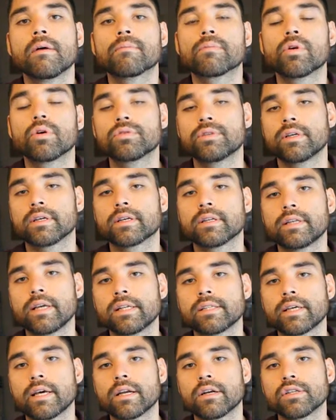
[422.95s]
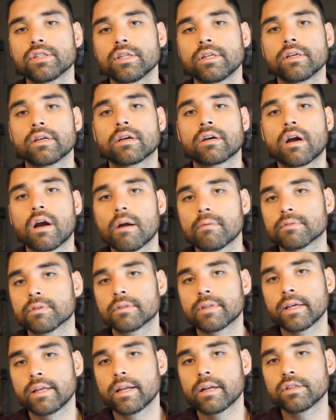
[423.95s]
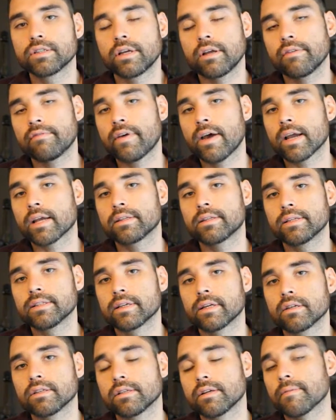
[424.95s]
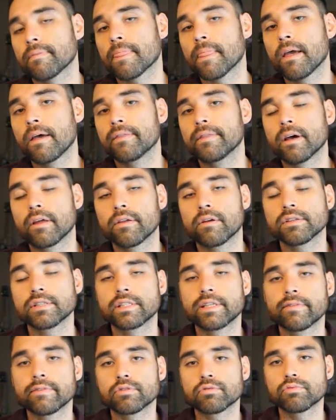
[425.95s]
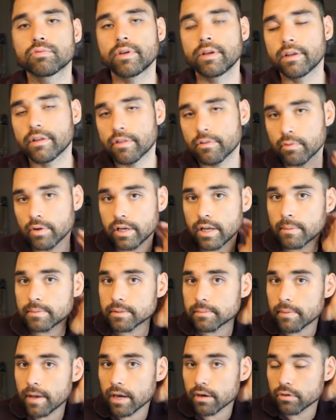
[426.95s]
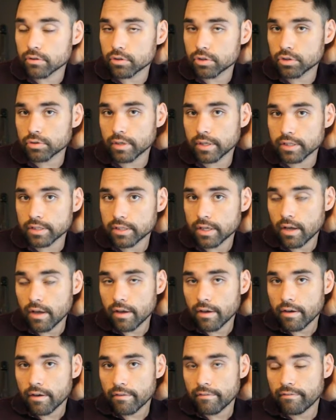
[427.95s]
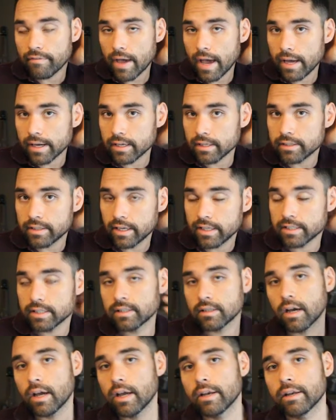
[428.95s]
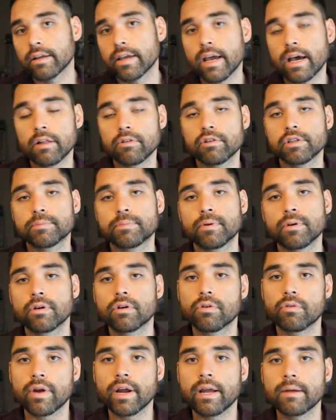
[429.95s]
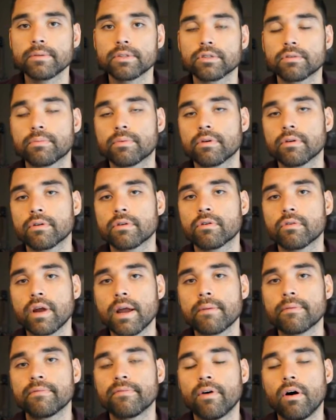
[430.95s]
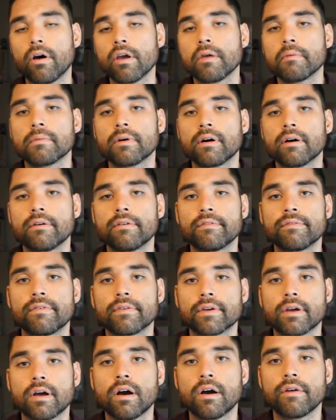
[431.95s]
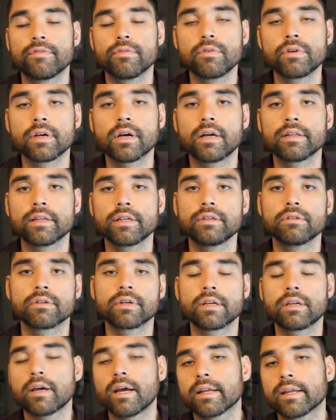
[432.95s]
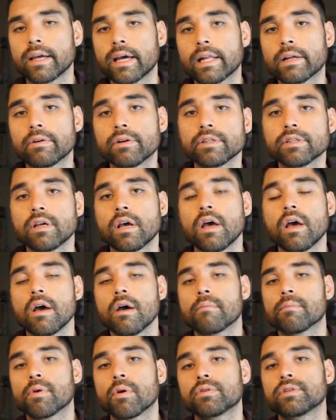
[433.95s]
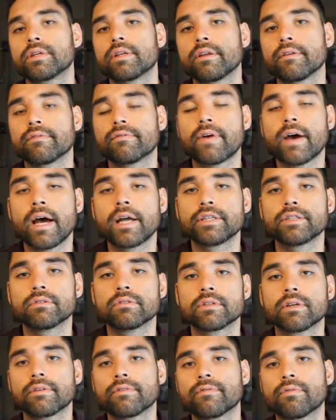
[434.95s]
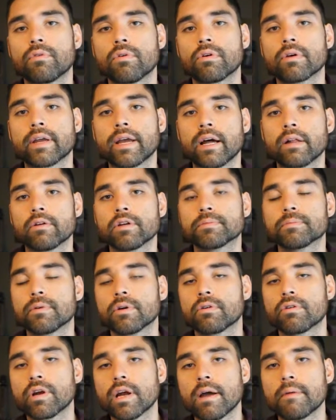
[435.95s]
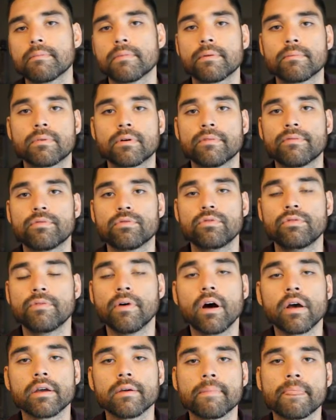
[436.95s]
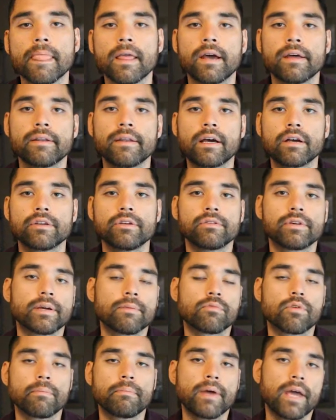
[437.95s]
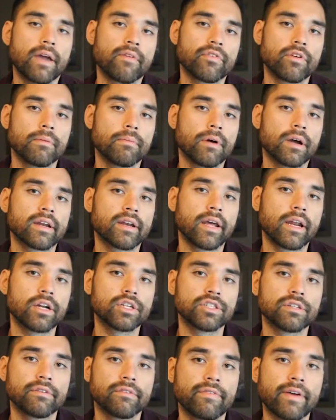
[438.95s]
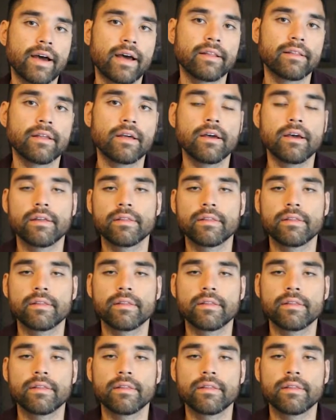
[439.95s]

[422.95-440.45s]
Protein contains energy, carbs contain energy, and fat contains energy. Now, there's a difference between the three types of macronutrients. Fat contains 9 calories per gram, so per gram volume of food content, you'll get 9 calories. Protein and fat, you'll get 4 calories per gram per food volume. Now, you get more bang for your buck in energy than fat.